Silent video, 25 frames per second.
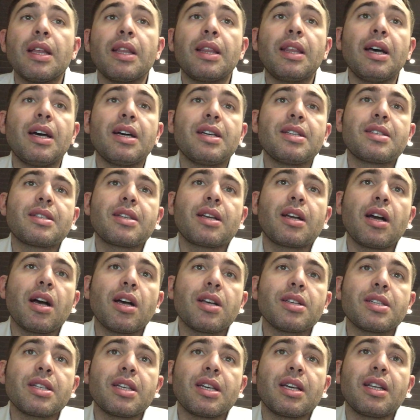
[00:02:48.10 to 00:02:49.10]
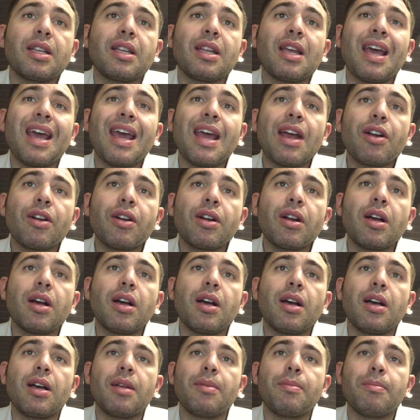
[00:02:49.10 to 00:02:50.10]
thus causing an air
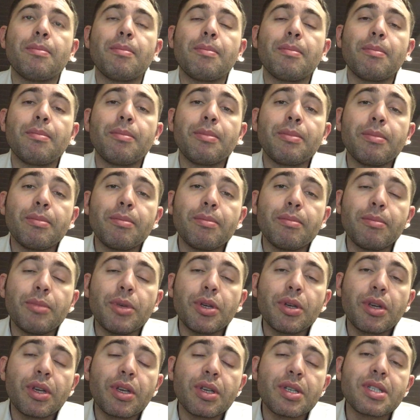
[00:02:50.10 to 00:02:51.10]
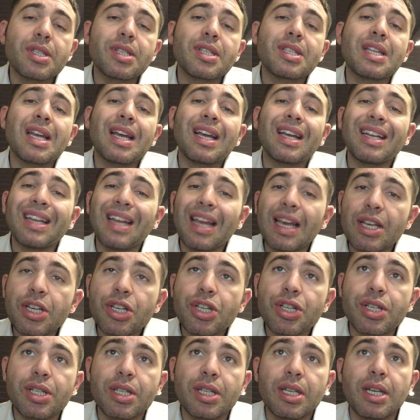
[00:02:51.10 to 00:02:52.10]
and mucus
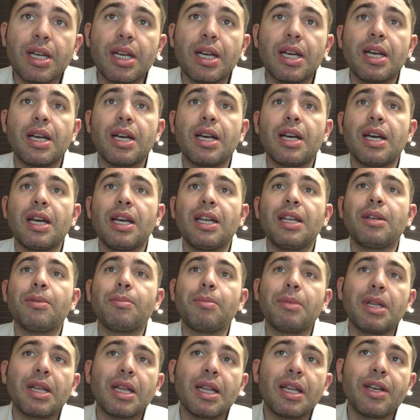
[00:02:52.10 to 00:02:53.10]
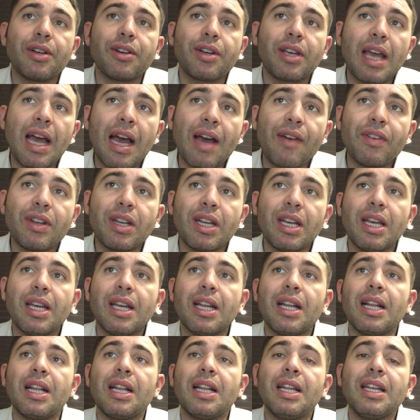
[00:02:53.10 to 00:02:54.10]
stagnation in the middle ear
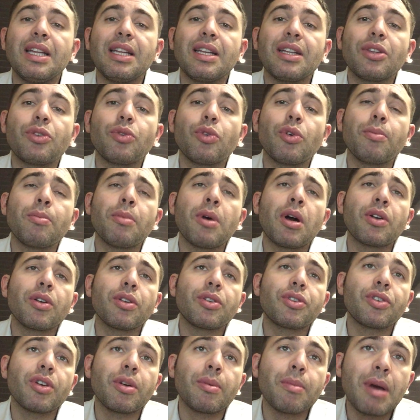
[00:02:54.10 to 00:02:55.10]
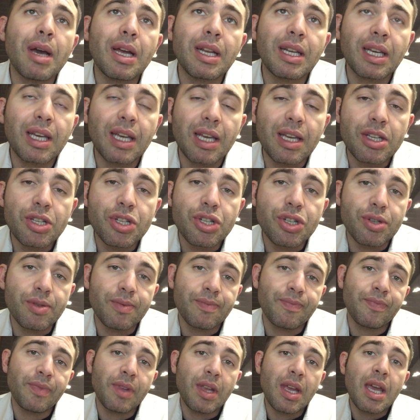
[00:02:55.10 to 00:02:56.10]
cavity, leading to a barotraumatic issue.
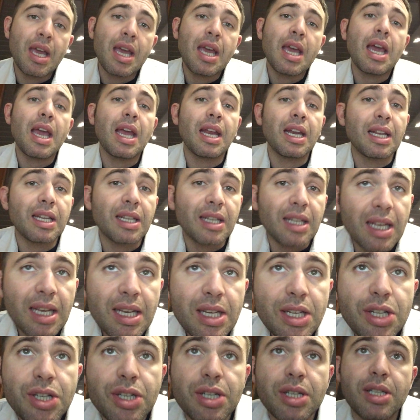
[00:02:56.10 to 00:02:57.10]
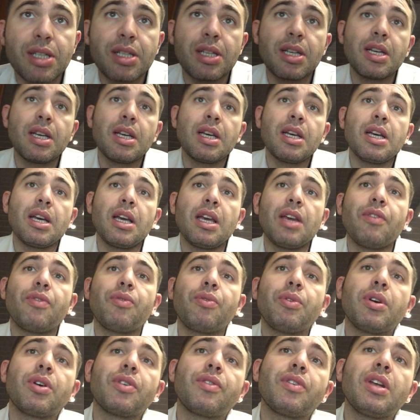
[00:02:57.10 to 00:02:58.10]
In addition,
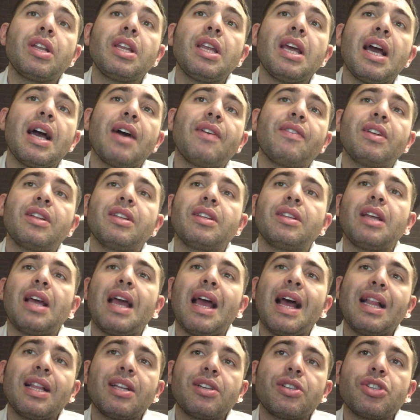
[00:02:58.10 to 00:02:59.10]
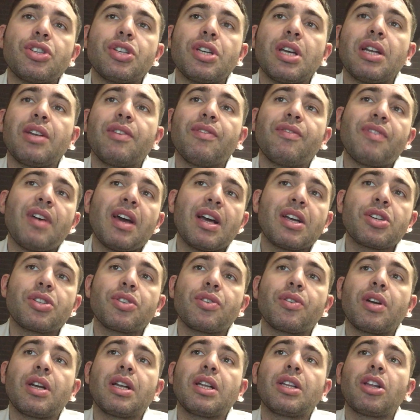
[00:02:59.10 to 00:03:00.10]
if we already have an allergy and
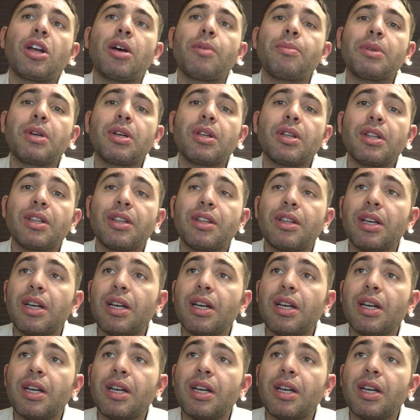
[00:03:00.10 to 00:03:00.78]
infection or anatomical